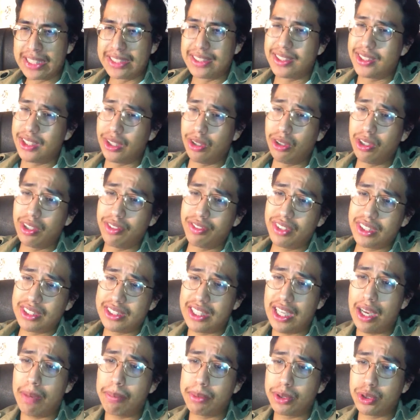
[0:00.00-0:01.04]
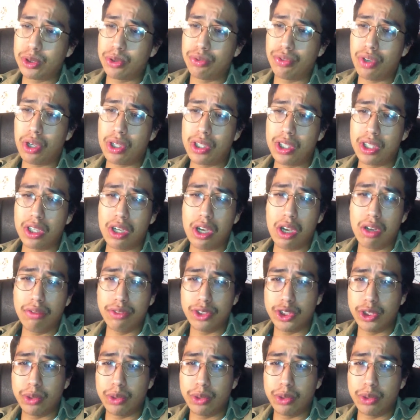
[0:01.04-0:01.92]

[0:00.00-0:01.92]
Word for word: Still, if this happens to fall in love,